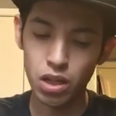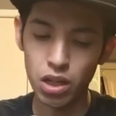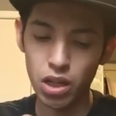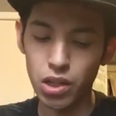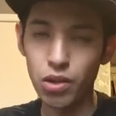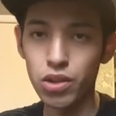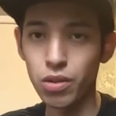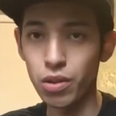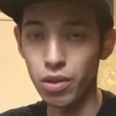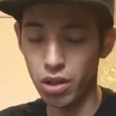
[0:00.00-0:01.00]
uh, there's
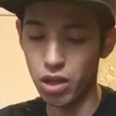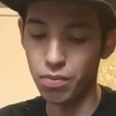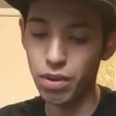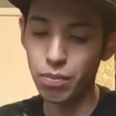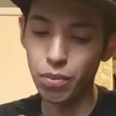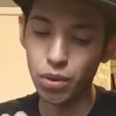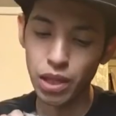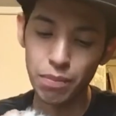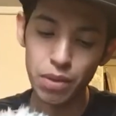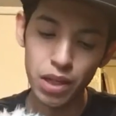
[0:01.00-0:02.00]
a, a pit bull
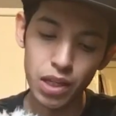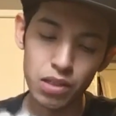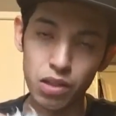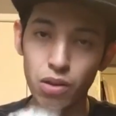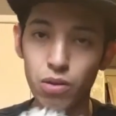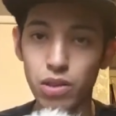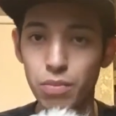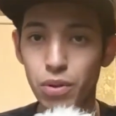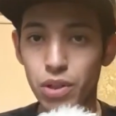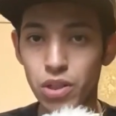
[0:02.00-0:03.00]
that bit his nose and
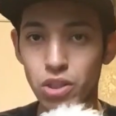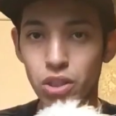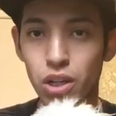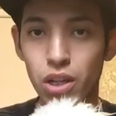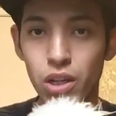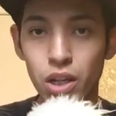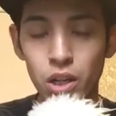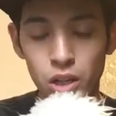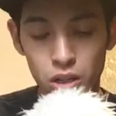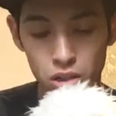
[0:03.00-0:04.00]
broke his jaw.
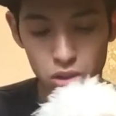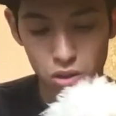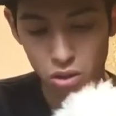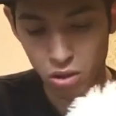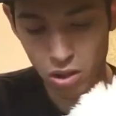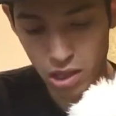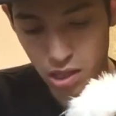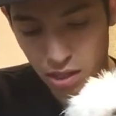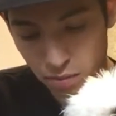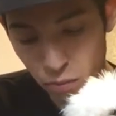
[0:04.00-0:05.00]
So uh,
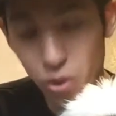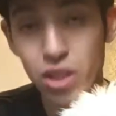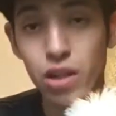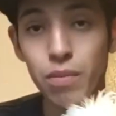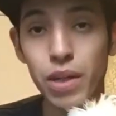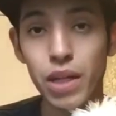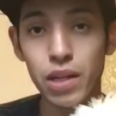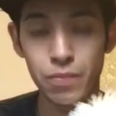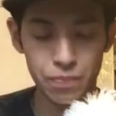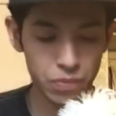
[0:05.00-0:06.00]
we took him in,
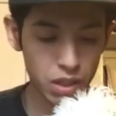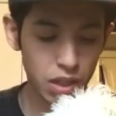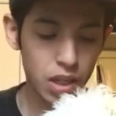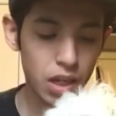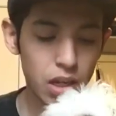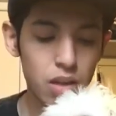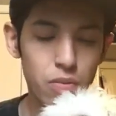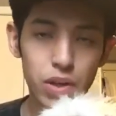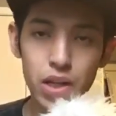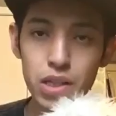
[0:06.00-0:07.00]
and then
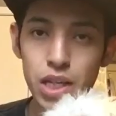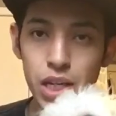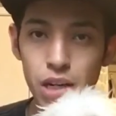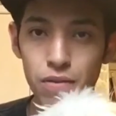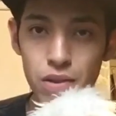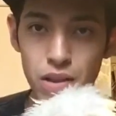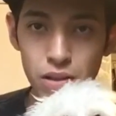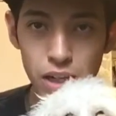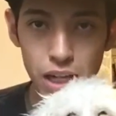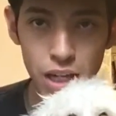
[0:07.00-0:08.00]
we're gonna take care of this
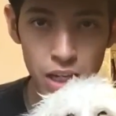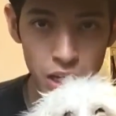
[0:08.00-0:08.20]
little guy.